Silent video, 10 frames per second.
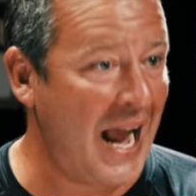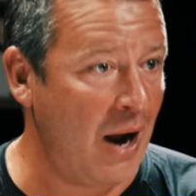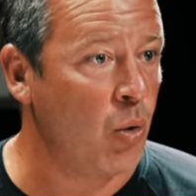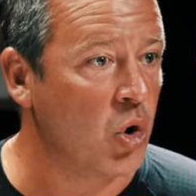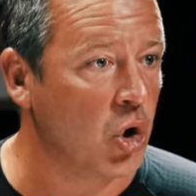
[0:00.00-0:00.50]

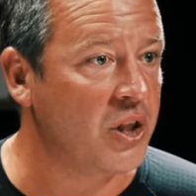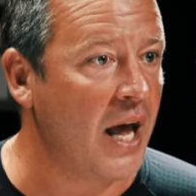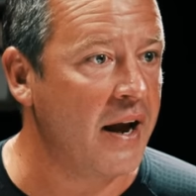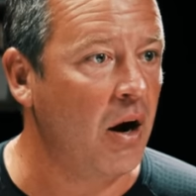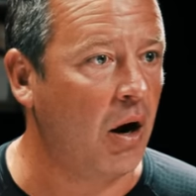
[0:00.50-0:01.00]
how good
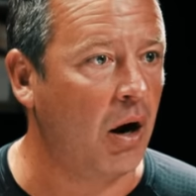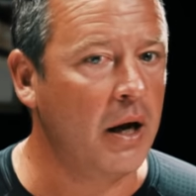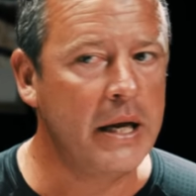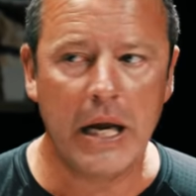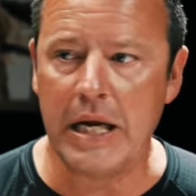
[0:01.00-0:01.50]
they are,
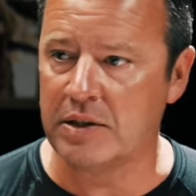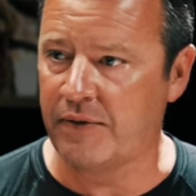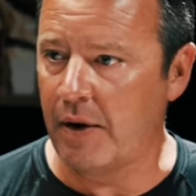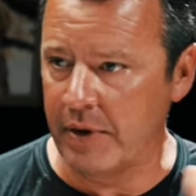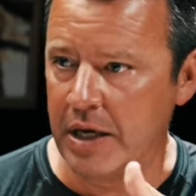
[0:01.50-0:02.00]
it's very